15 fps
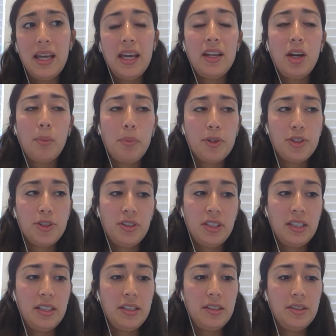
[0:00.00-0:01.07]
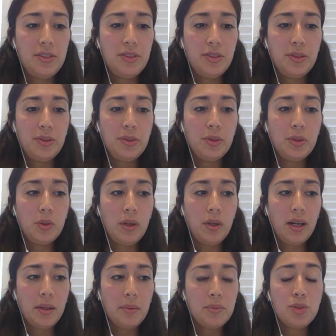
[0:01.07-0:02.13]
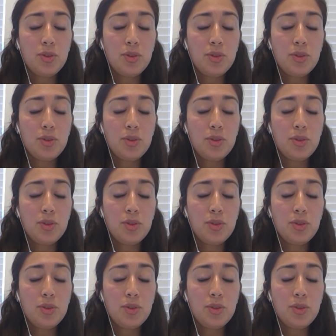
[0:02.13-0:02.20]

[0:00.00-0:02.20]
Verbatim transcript: an opportunity to um,